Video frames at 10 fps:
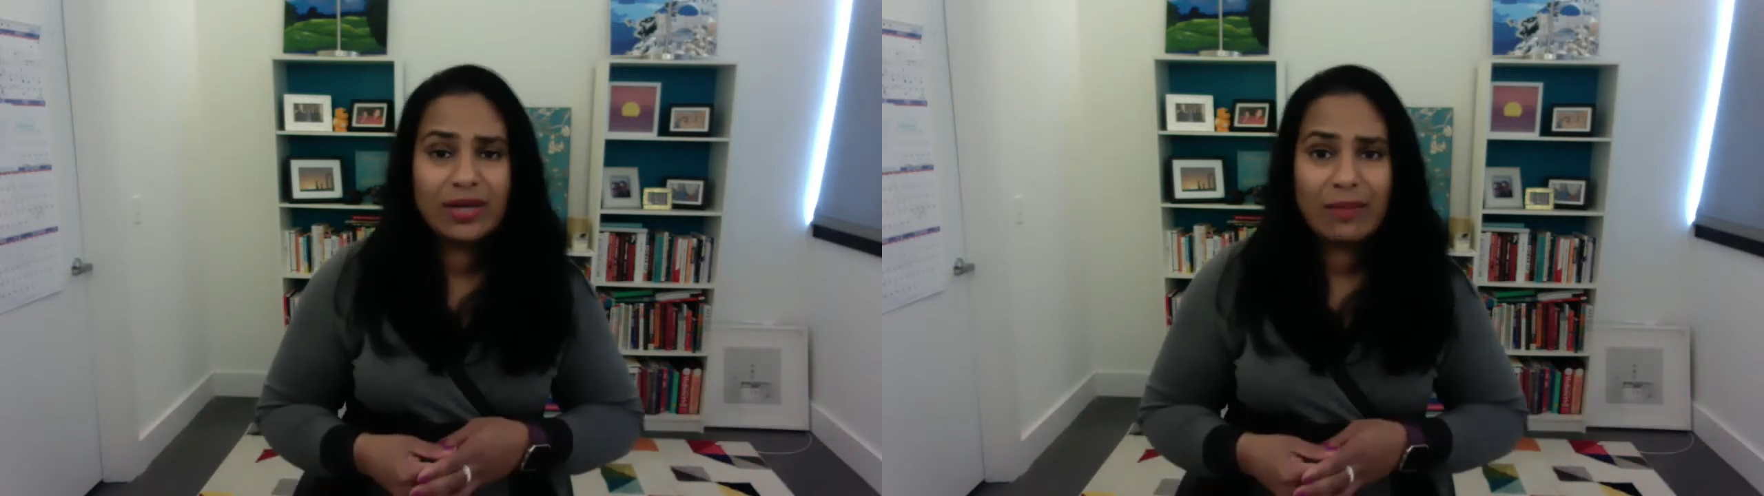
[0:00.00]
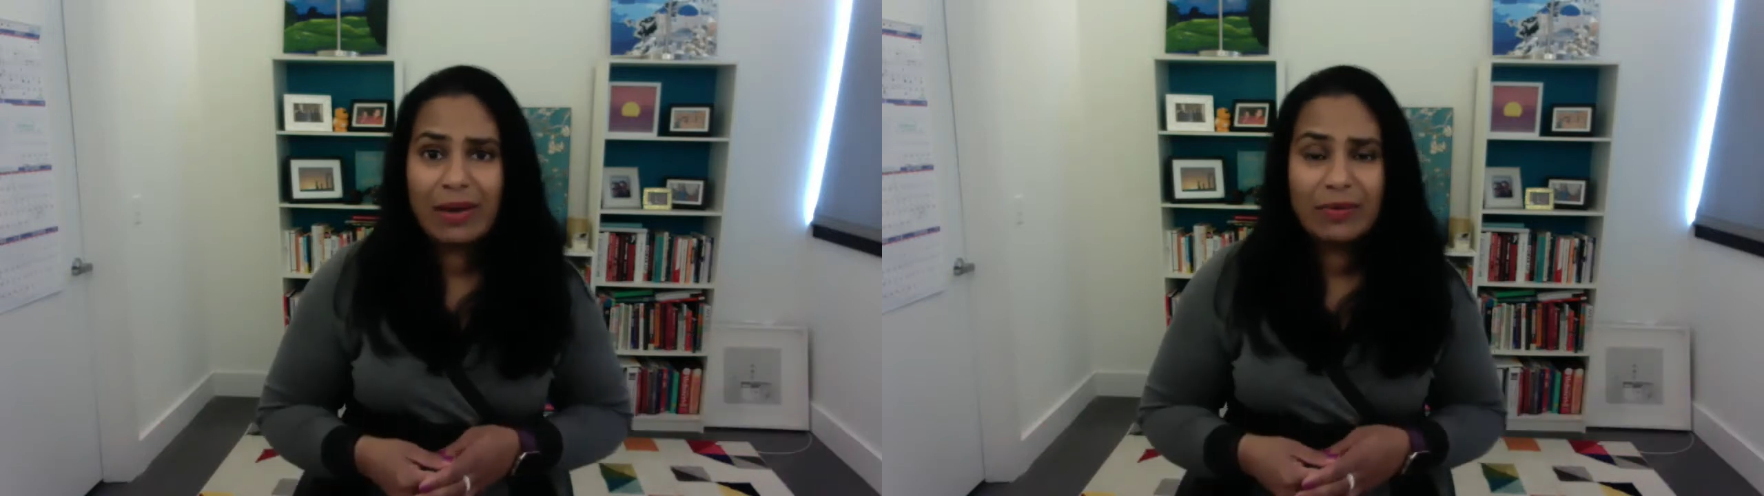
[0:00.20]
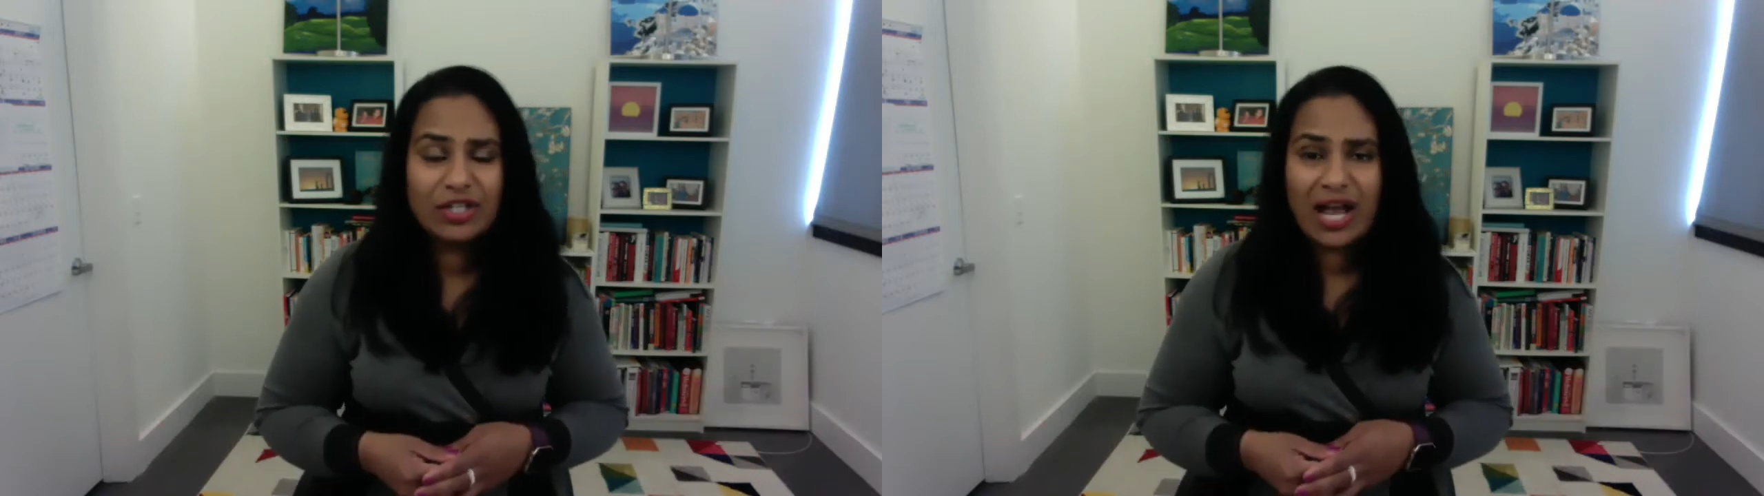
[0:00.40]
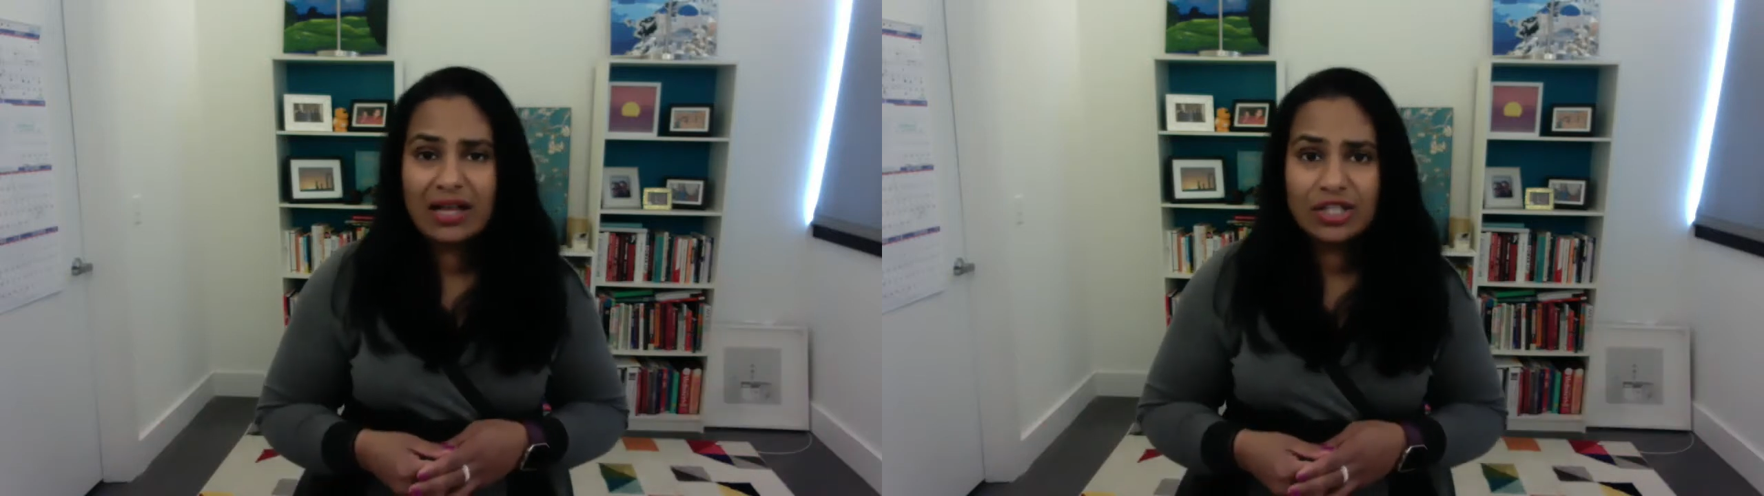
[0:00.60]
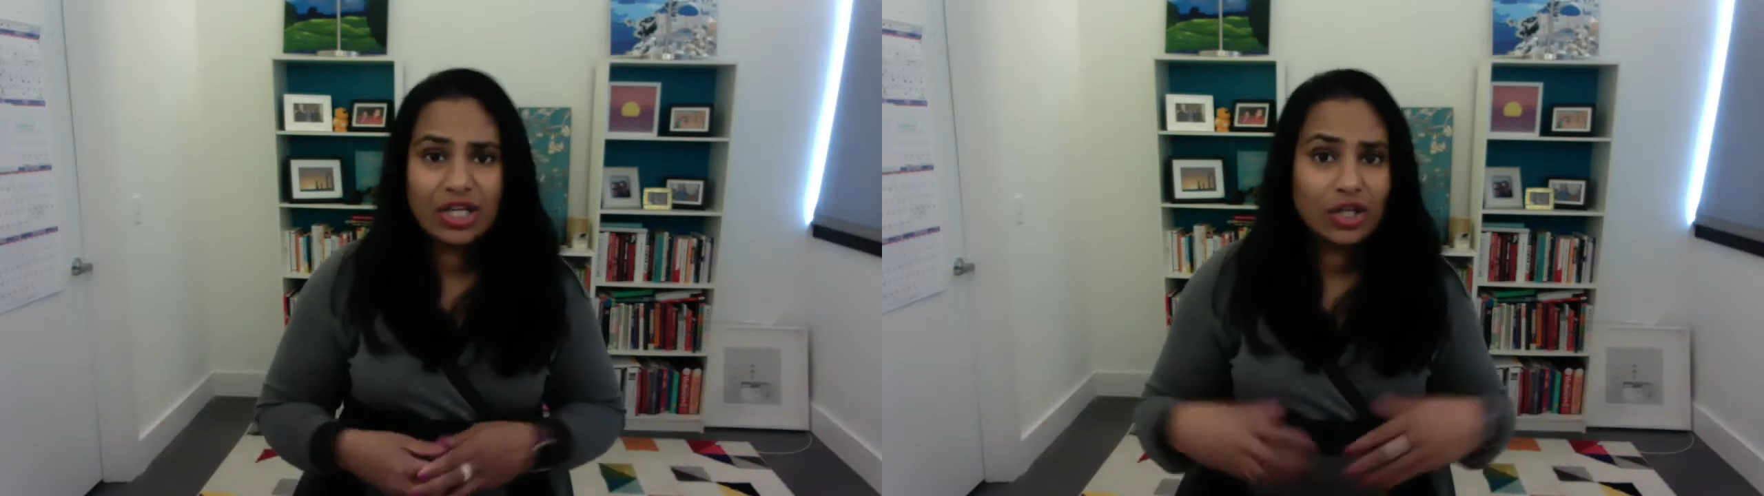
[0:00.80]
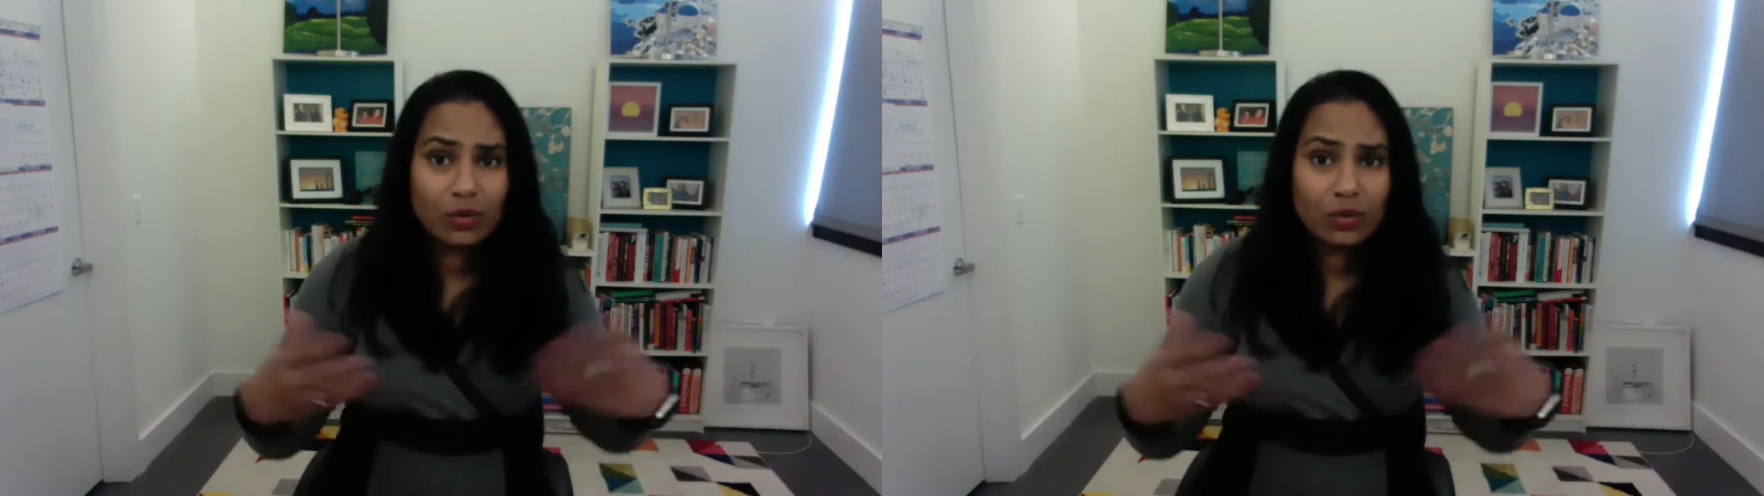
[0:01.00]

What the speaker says: that might be challenging,